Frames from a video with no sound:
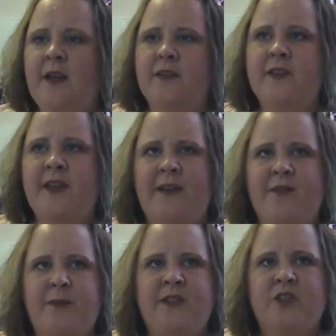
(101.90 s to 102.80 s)
So they have a
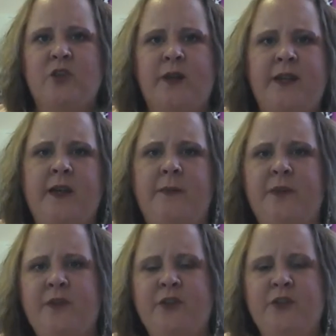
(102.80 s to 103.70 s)
big screen up
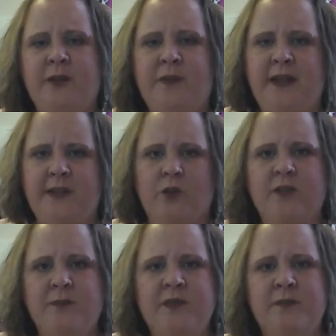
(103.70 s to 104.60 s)
and they're usually playing a
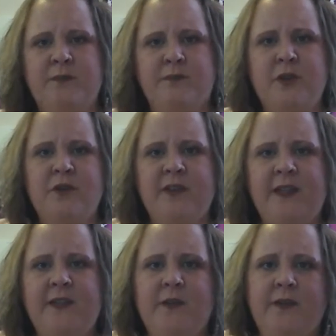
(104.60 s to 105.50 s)
Christmas
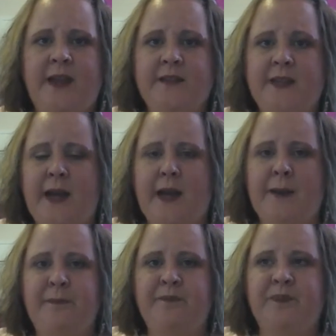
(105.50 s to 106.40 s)
movie during that
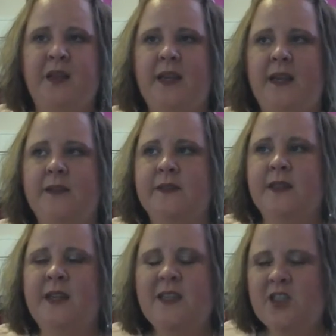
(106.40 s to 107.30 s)
time and
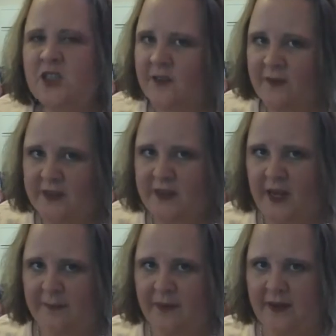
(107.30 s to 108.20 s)
it's just a fun
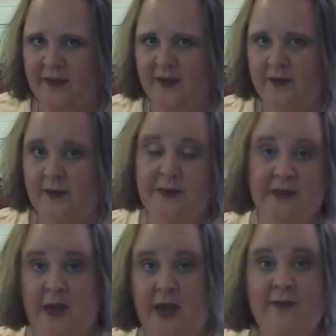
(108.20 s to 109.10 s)
time. I
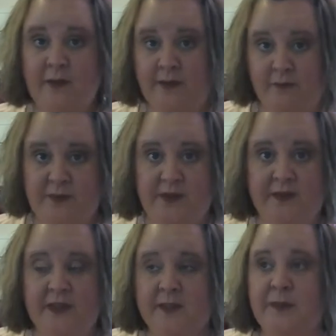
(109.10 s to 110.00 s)
mean, I haven't never done
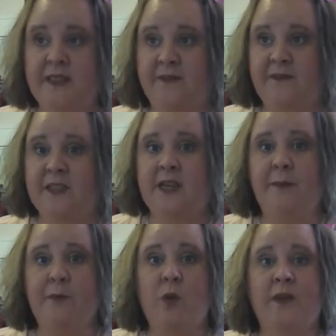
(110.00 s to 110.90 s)
this, but it's a fun
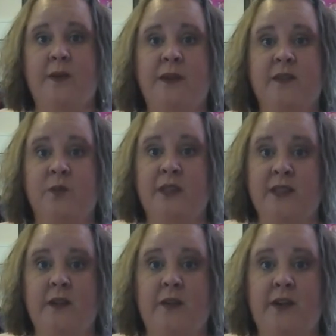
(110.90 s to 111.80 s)
time going there because we
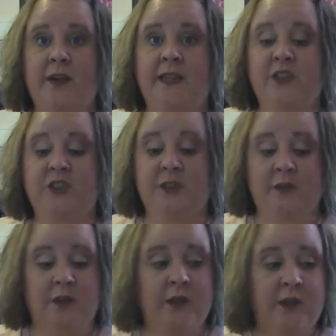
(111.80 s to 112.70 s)
did go there last year
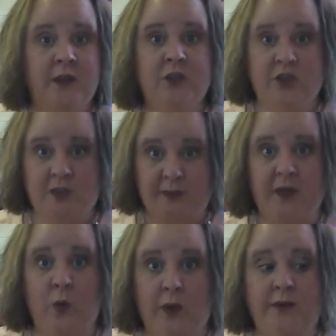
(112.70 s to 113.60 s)
just to be
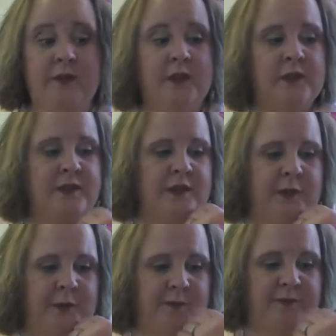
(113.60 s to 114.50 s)
going.
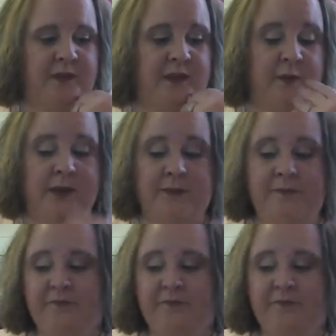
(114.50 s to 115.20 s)
So anyway,